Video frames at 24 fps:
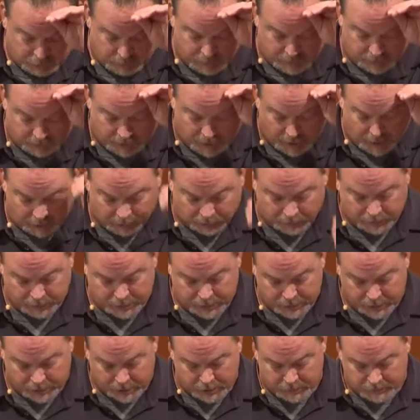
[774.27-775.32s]
be liable to
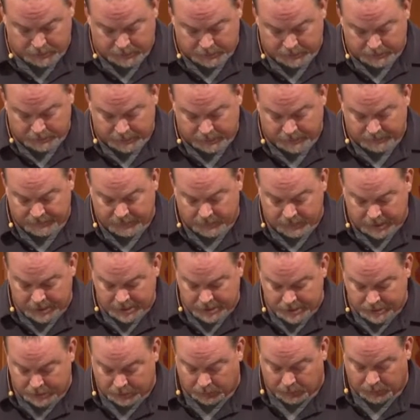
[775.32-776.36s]
judgment. And if you
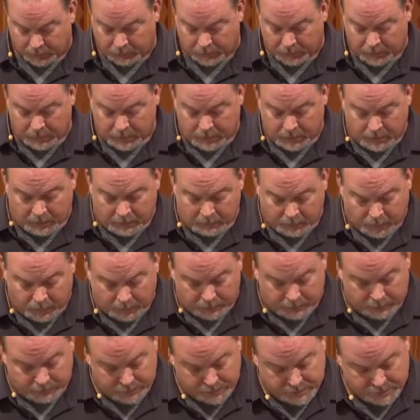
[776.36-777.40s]
insult a
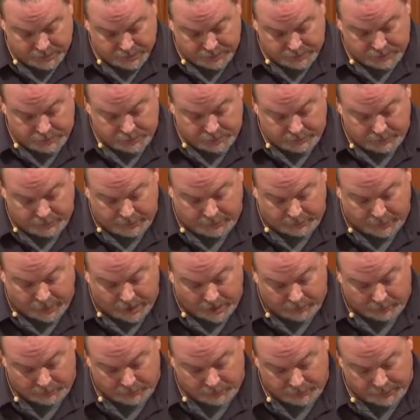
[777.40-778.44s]
brother or sister, you'll be
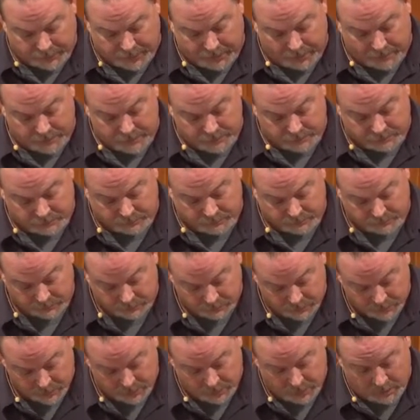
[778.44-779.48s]
liable to the council.
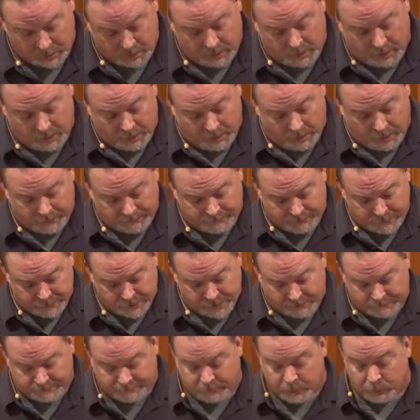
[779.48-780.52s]
And if you
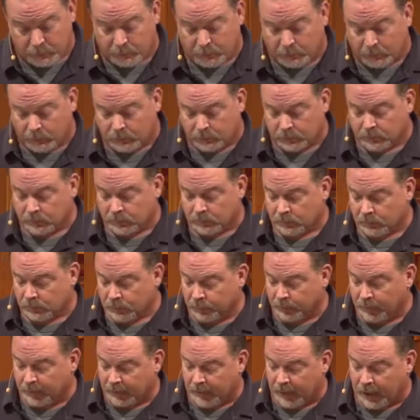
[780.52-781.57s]
say fool, you'll
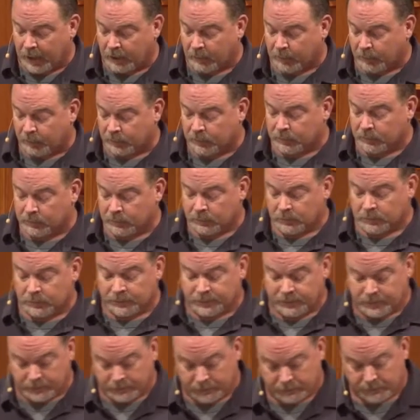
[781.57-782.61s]
be liable
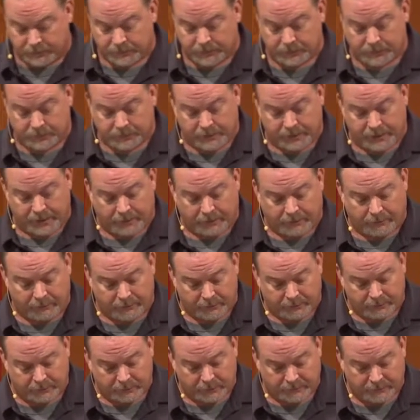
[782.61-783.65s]
to the hell
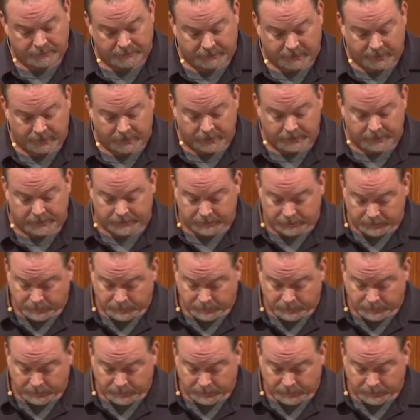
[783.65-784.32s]
of fire."